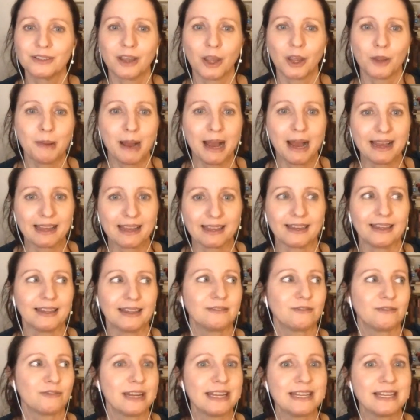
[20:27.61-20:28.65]
go back
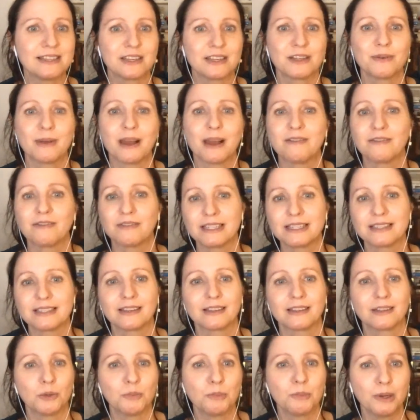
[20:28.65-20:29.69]
and redo every
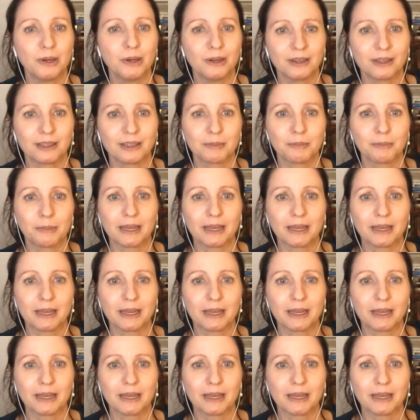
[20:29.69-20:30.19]
single book